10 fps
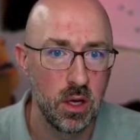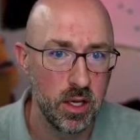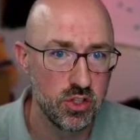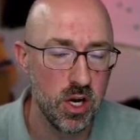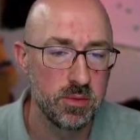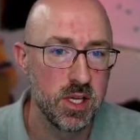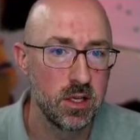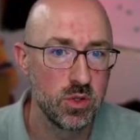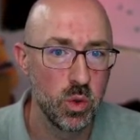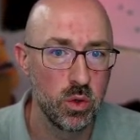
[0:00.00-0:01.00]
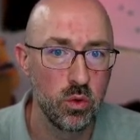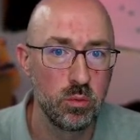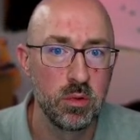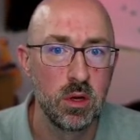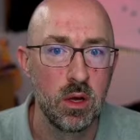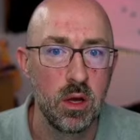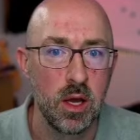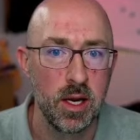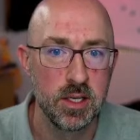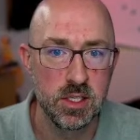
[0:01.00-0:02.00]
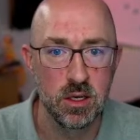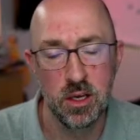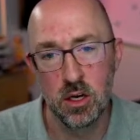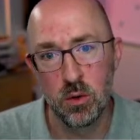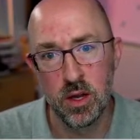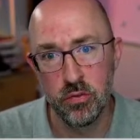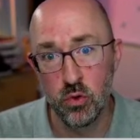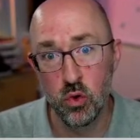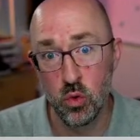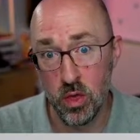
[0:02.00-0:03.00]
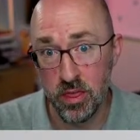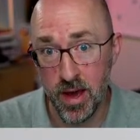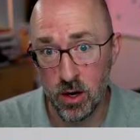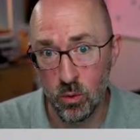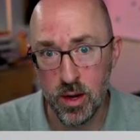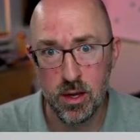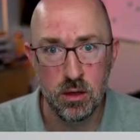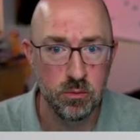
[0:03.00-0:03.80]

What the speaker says: it drops that into a loop, and it's going to iterate through that array